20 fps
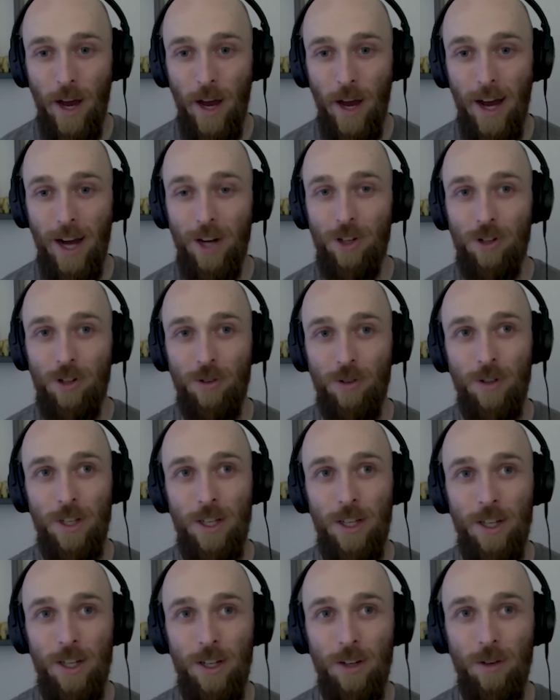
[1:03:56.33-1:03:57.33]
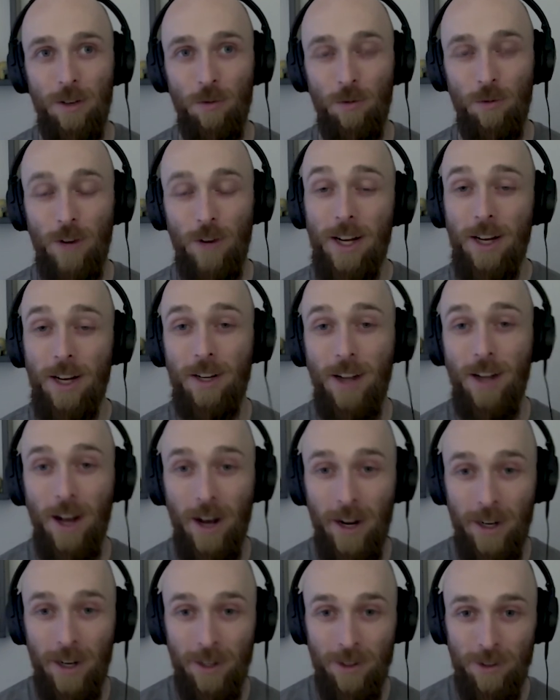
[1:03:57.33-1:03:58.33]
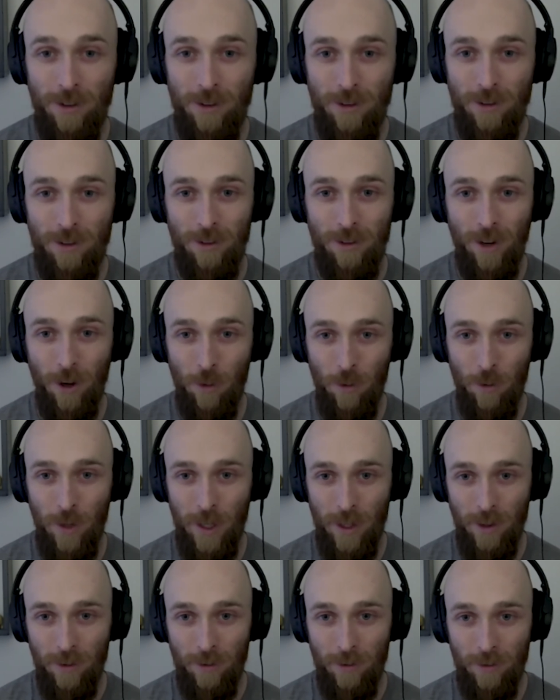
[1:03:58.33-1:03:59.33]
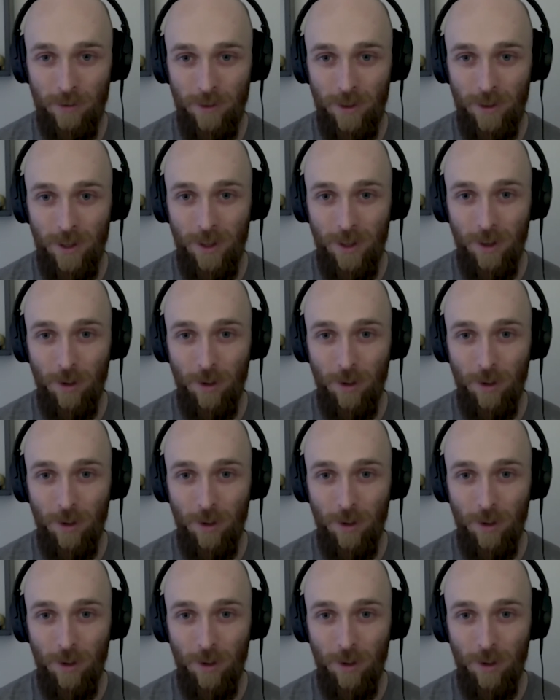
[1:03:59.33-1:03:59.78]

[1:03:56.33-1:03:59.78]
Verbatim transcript: actually recognize a win